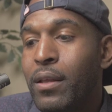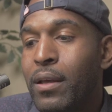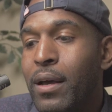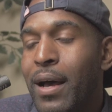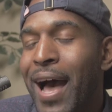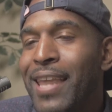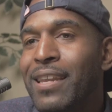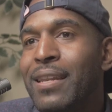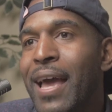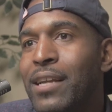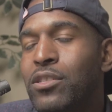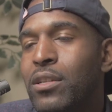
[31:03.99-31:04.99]
didn't
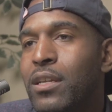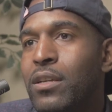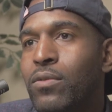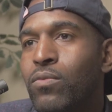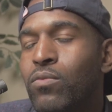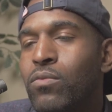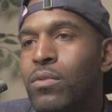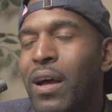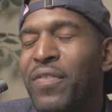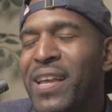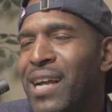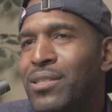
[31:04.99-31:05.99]
actually. I think
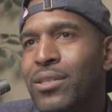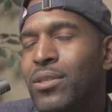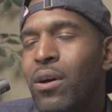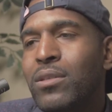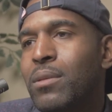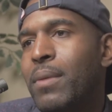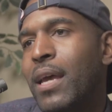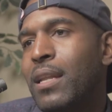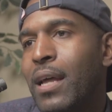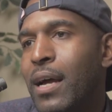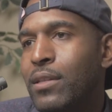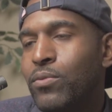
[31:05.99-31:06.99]
I just saw some
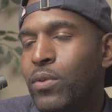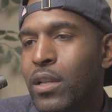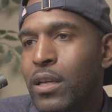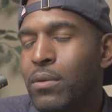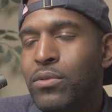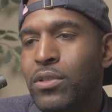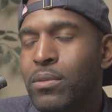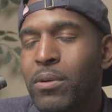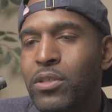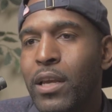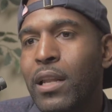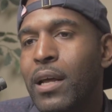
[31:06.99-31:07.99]
headlines. Really, it was just a bunch of
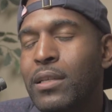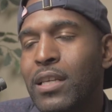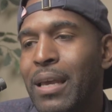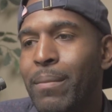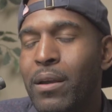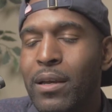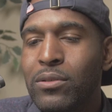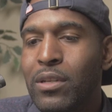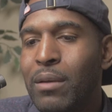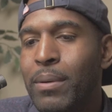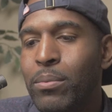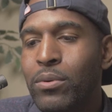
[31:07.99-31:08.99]
headlines that came out yesterday.
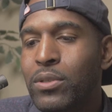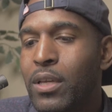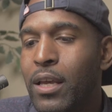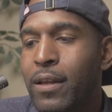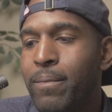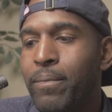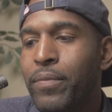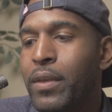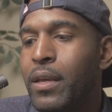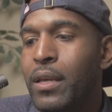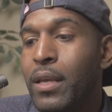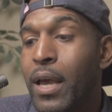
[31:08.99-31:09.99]
People were saying
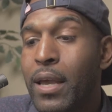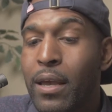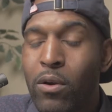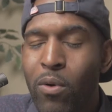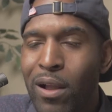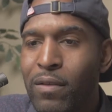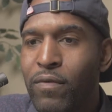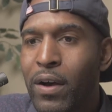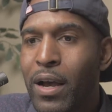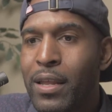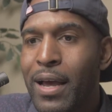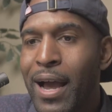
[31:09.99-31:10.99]
Yang had qualified.
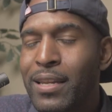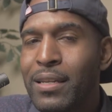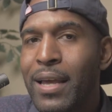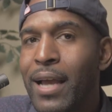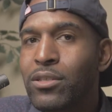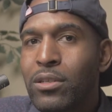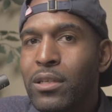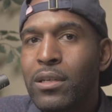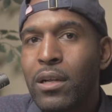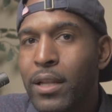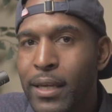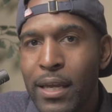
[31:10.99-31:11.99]
I didn't actually
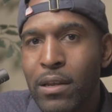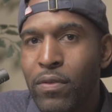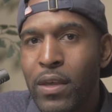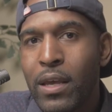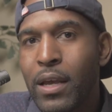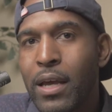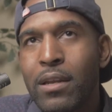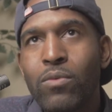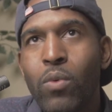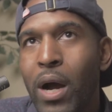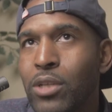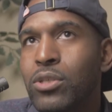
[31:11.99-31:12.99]
click anything. I didn't
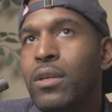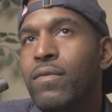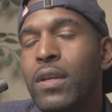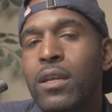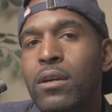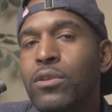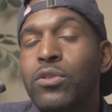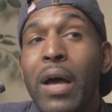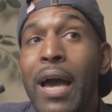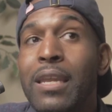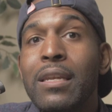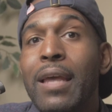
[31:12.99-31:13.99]
watch any videos, so I
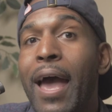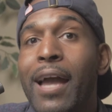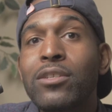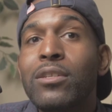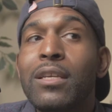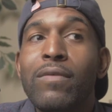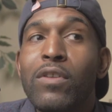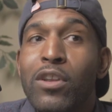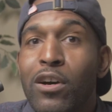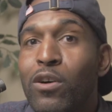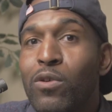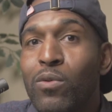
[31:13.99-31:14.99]
didn't actually even know
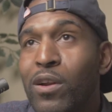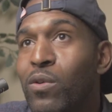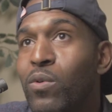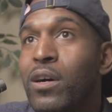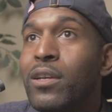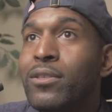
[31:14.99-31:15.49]
what it was.